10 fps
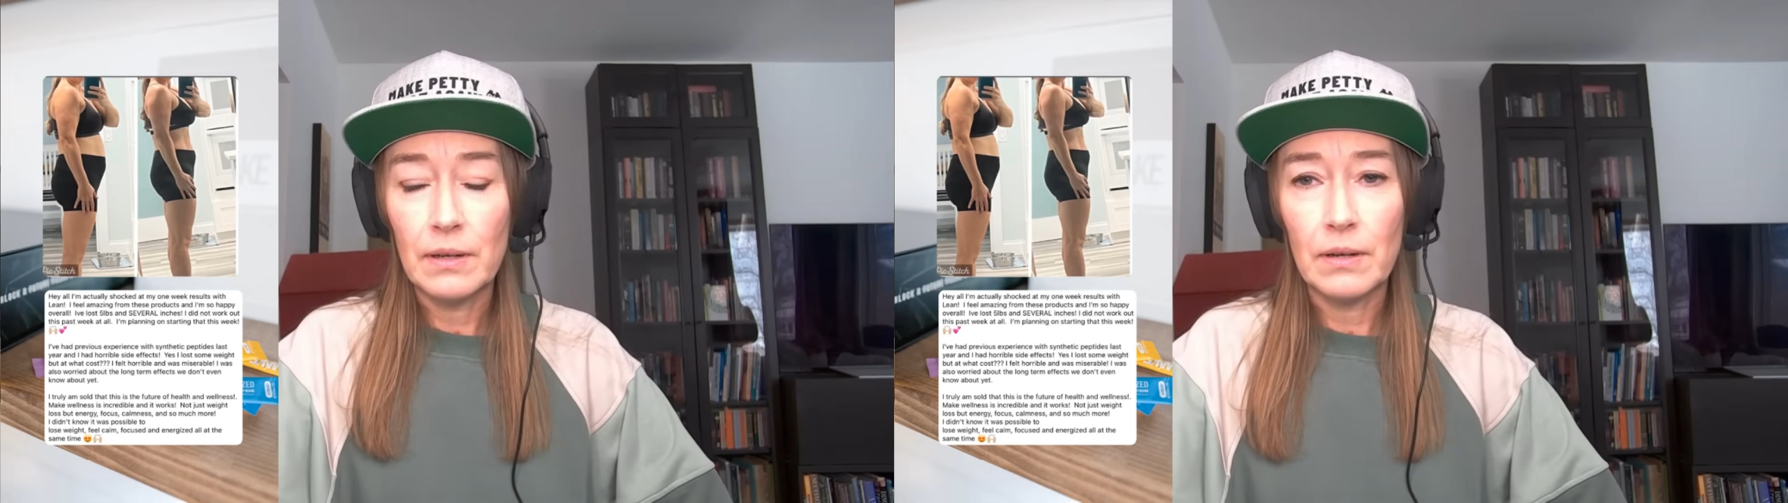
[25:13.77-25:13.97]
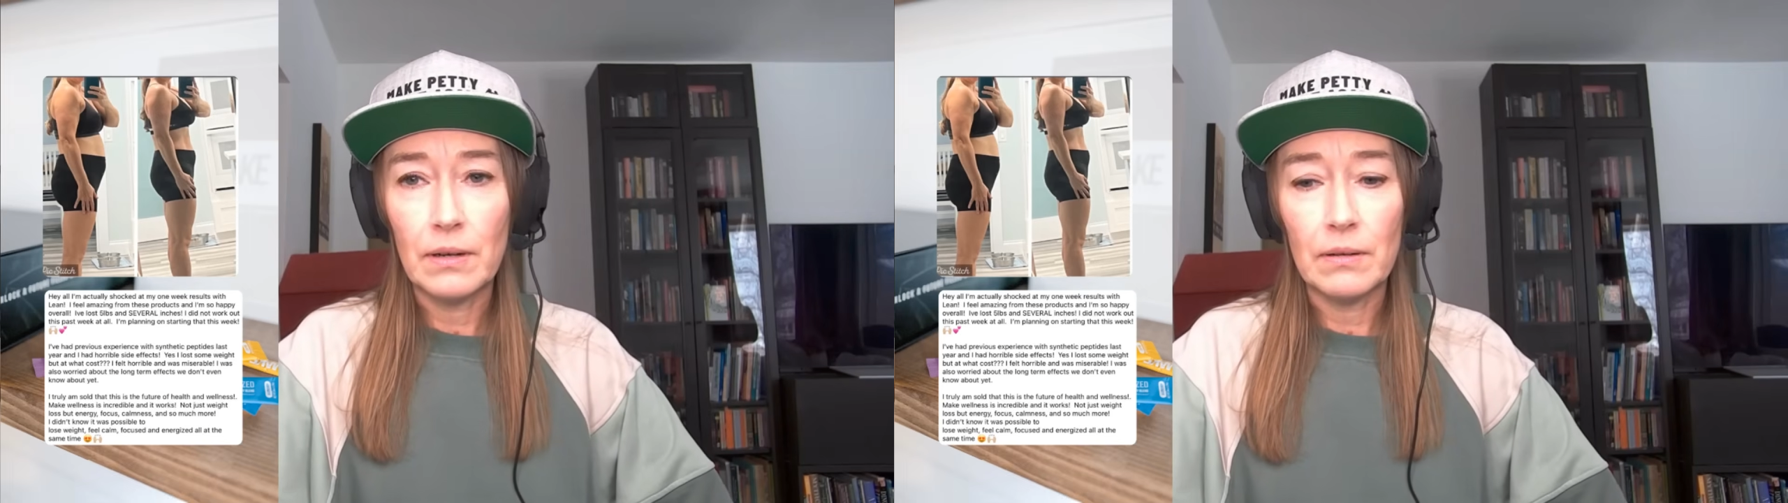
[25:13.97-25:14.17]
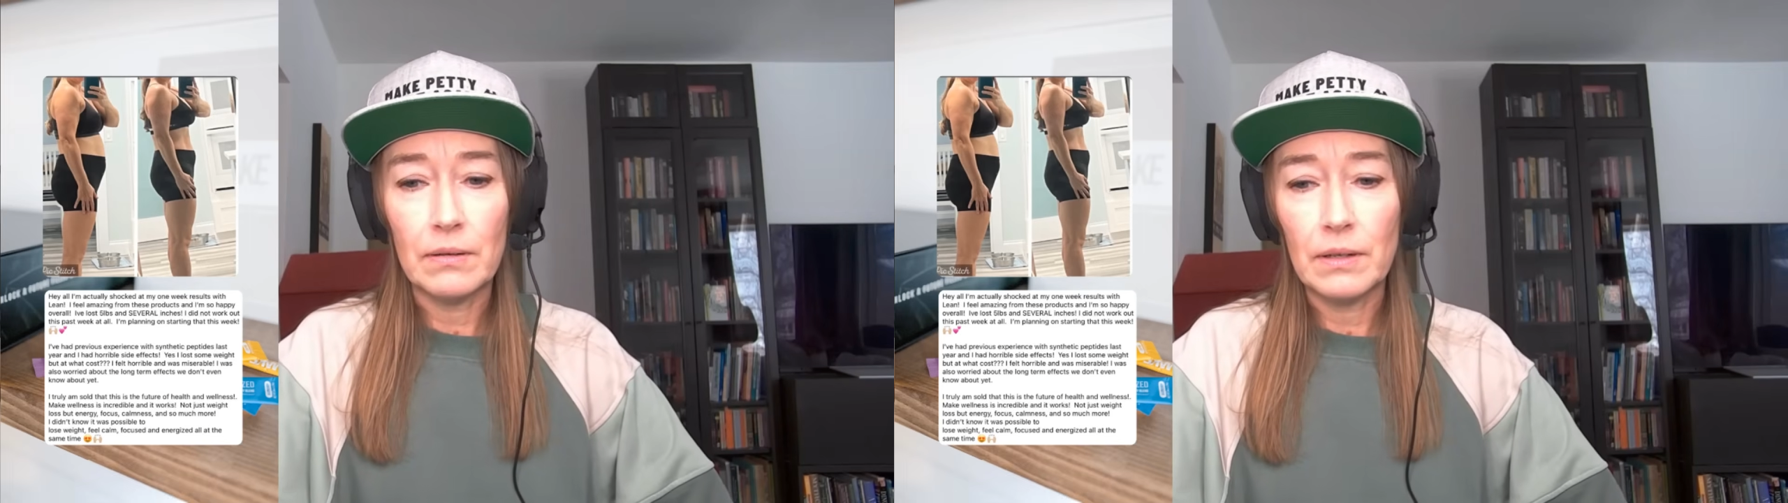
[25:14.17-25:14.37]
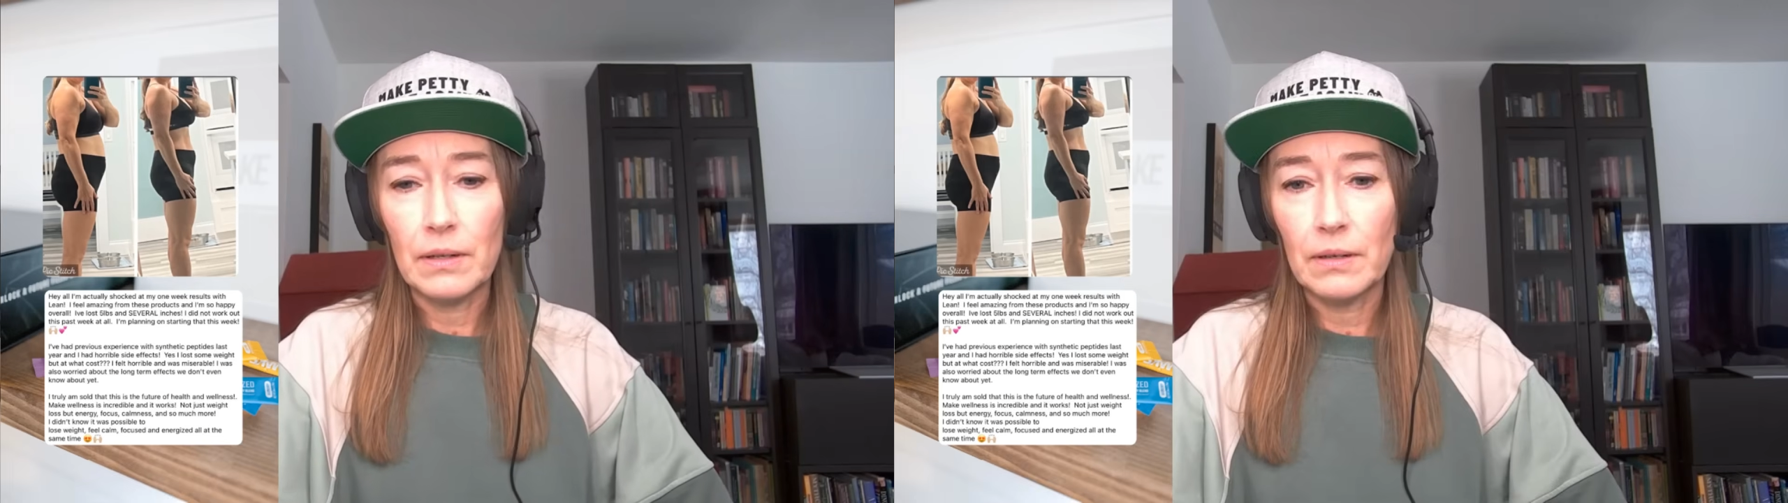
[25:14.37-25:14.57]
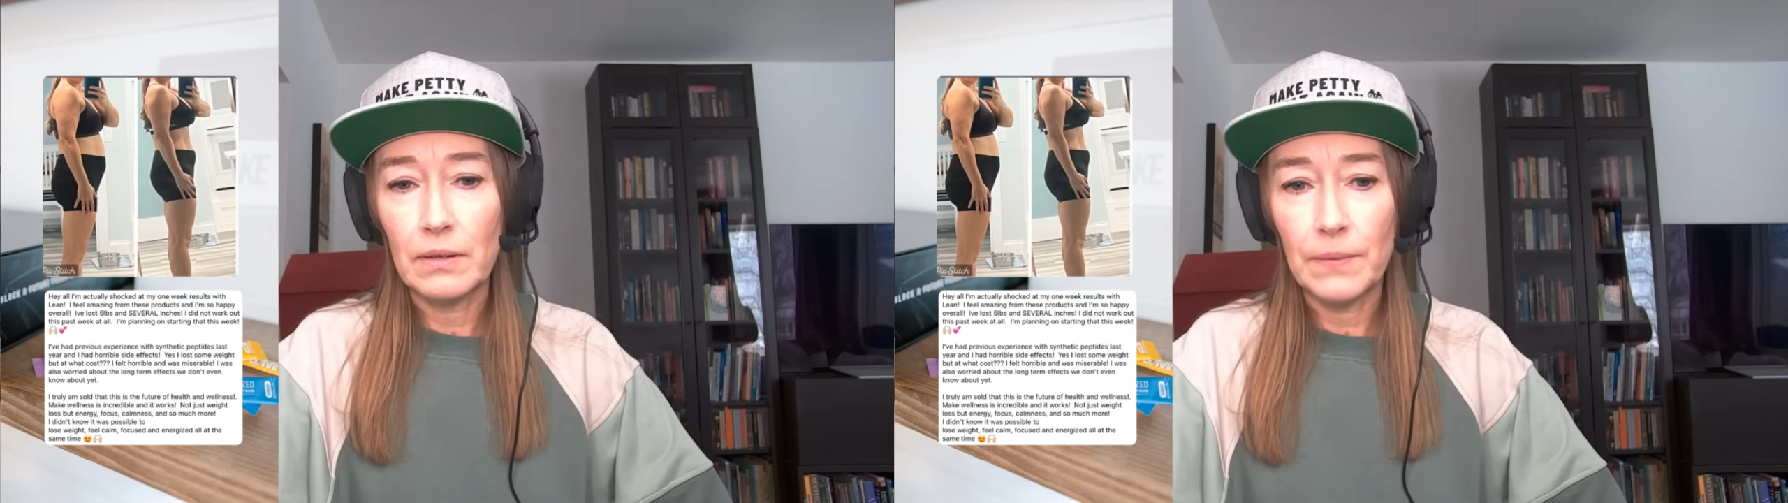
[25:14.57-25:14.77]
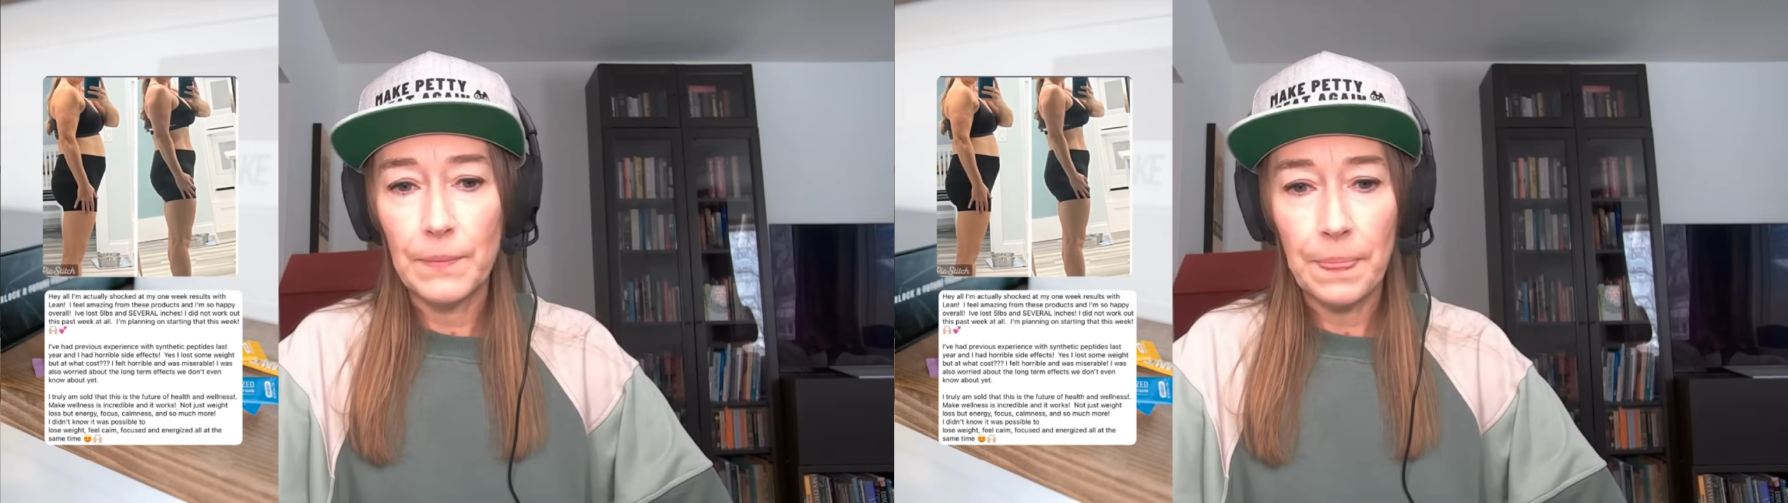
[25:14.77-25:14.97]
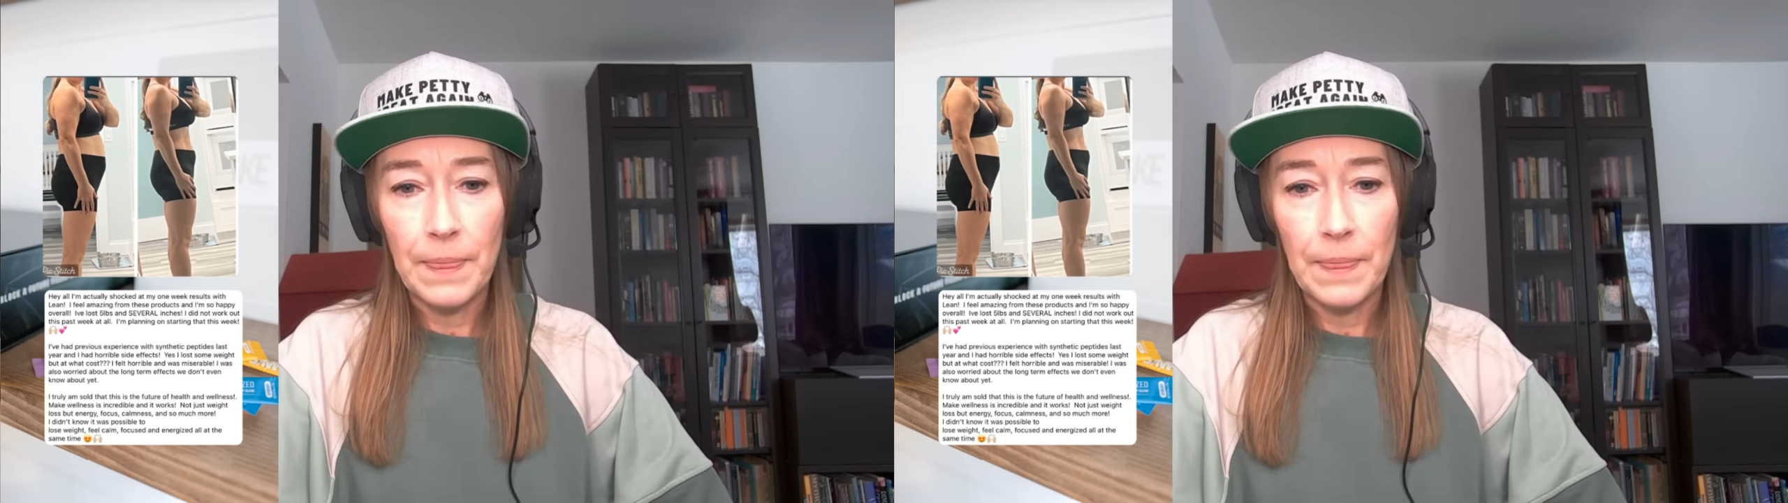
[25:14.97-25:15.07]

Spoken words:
Oh no.